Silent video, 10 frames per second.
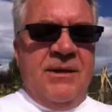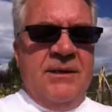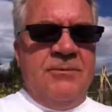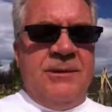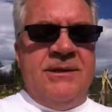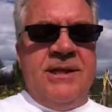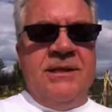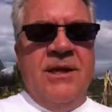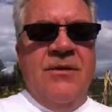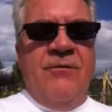This one
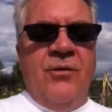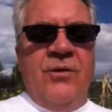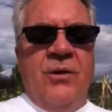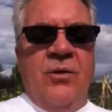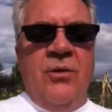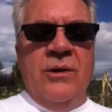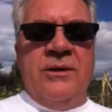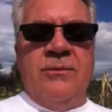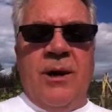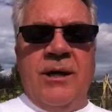says, for the Lord
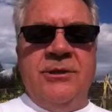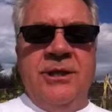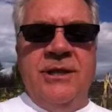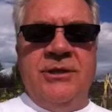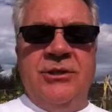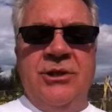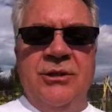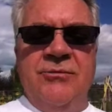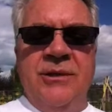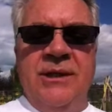is watching his
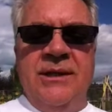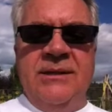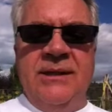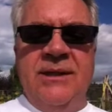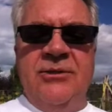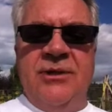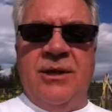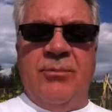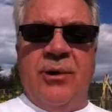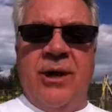children, listening to
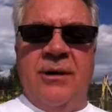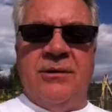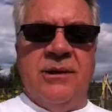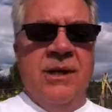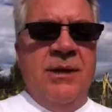their prayers,